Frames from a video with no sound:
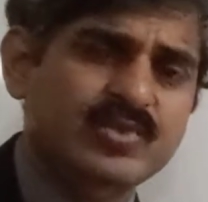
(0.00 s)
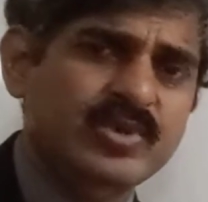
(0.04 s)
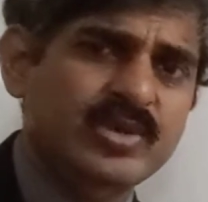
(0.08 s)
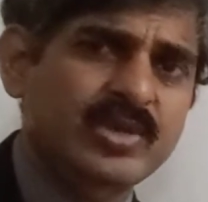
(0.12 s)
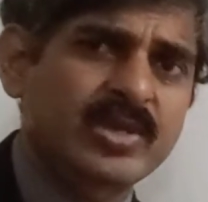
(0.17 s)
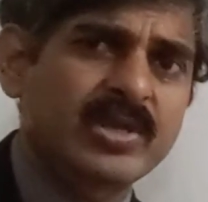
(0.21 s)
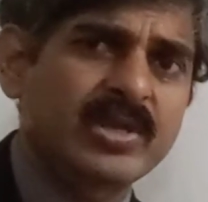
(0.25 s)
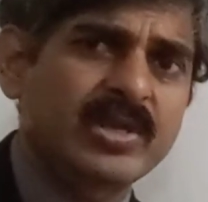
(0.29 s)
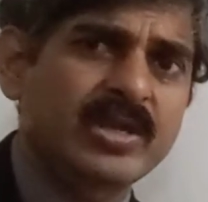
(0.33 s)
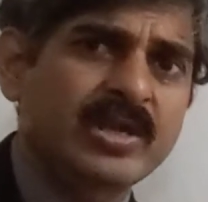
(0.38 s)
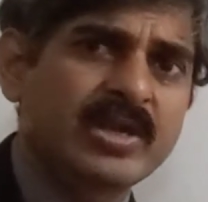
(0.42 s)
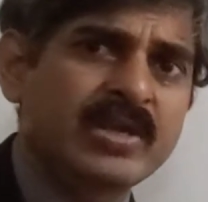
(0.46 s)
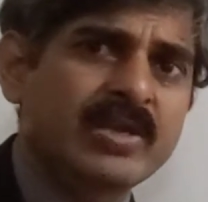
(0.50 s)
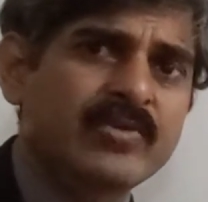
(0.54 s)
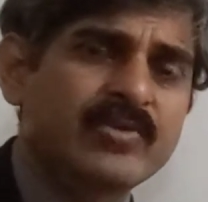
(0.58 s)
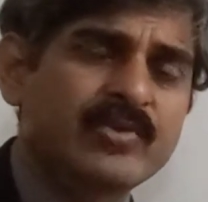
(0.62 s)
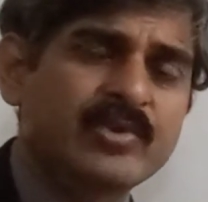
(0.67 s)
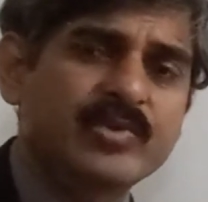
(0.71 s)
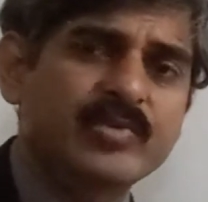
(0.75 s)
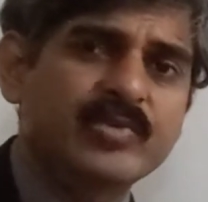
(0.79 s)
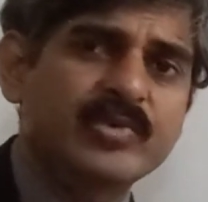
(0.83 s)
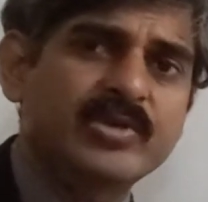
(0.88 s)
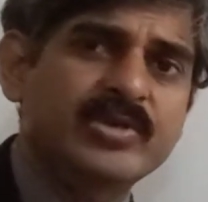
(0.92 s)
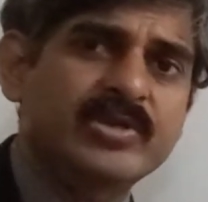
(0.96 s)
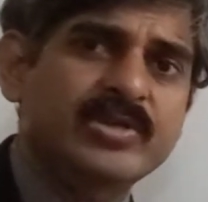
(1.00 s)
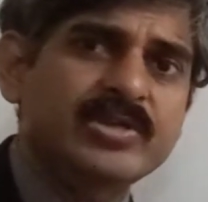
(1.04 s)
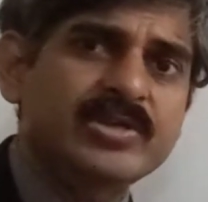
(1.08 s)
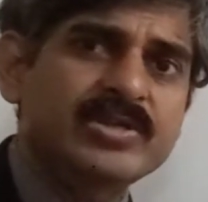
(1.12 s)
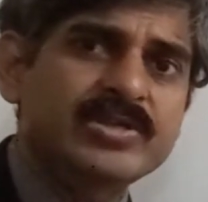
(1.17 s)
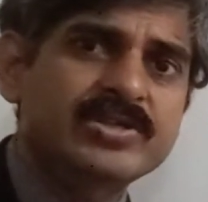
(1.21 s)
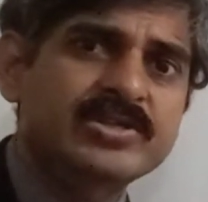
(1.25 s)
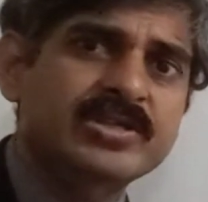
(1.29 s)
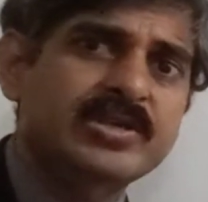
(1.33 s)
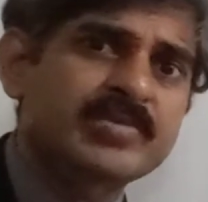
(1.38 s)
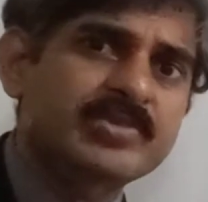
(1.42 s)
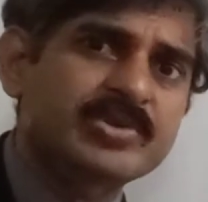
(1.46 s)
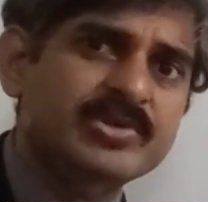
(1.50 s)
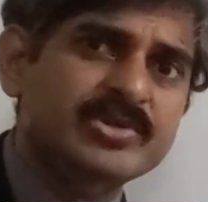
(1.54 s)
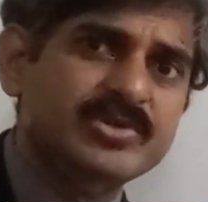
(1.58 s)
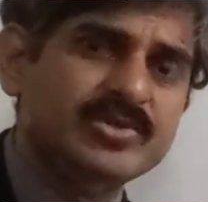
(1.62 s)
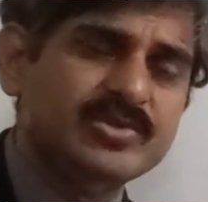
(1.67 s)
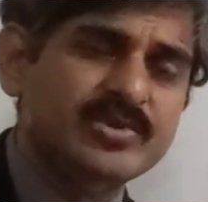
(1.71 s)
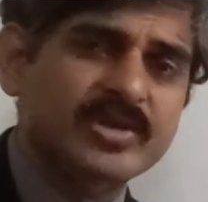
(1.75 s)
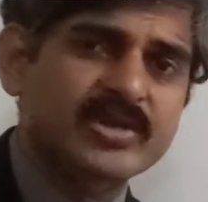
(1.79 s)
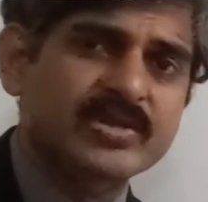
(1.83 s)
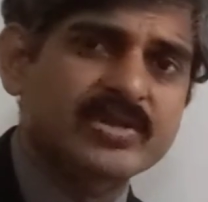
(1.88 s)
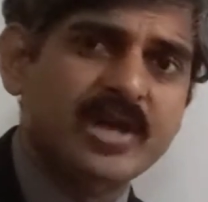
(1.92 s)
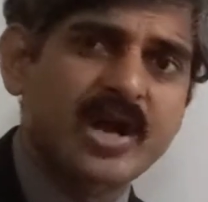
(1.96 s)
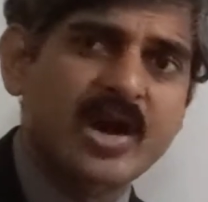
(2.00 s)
We teach them, students,